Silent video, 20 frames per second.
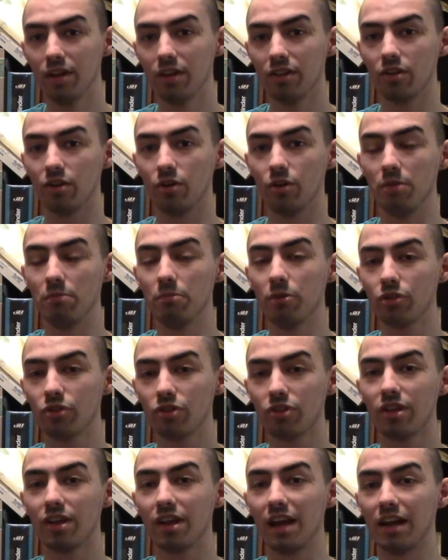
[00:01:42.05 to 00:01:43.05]
so it
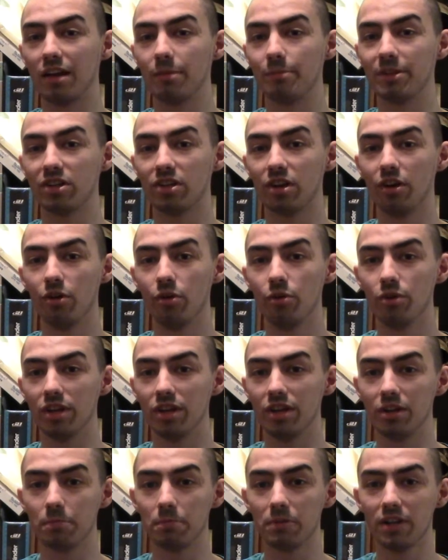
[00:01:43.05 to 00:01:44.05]
mostly had to be towed
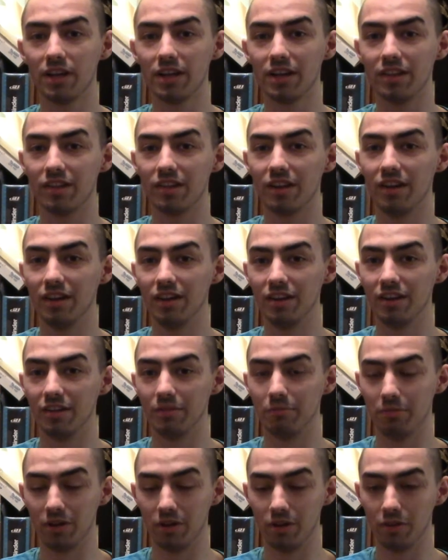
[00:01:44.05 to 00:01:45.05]
into place in
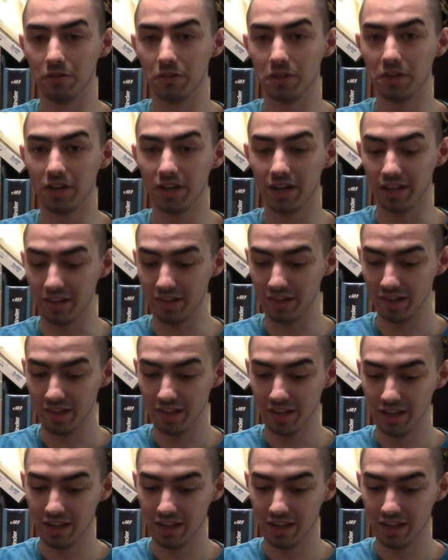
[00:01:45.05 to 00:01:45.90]
the middle of the night.